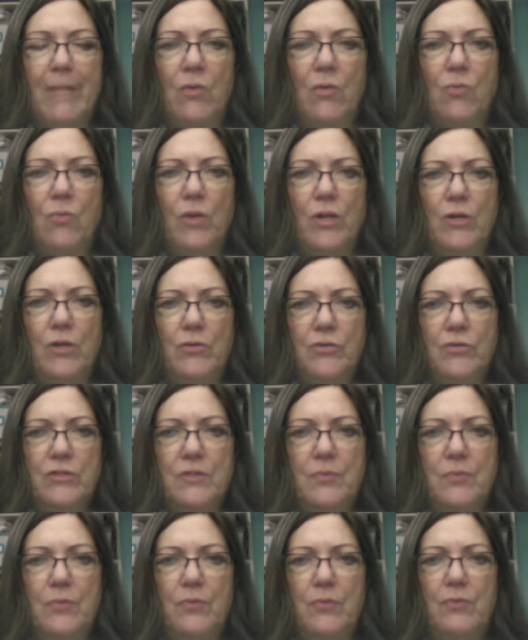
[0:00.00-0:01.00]

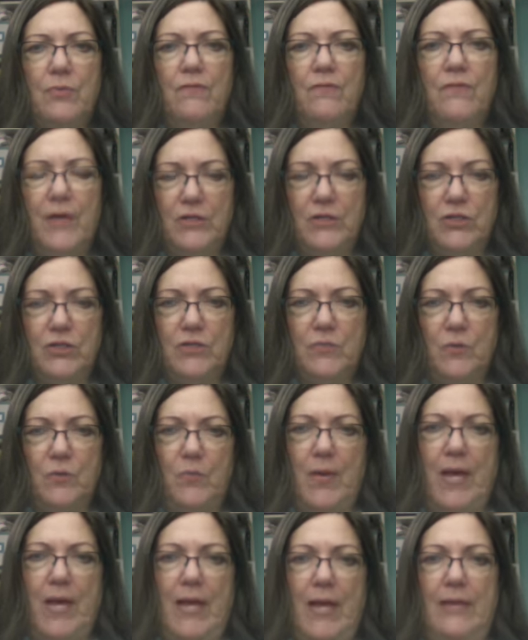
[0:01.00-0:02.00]
reusable vegetable
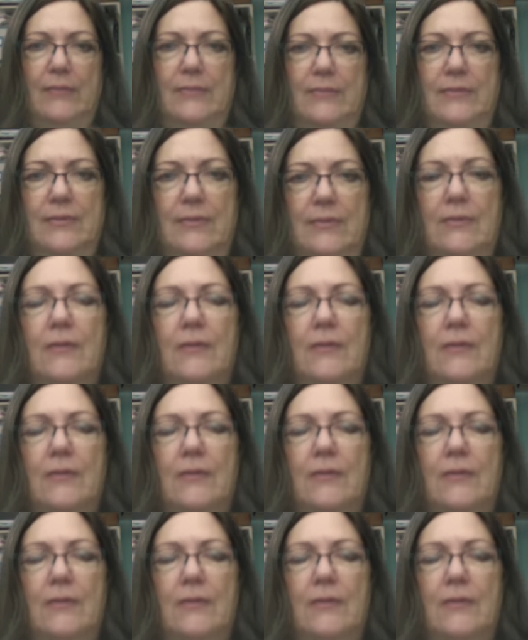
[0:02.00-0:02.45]
bags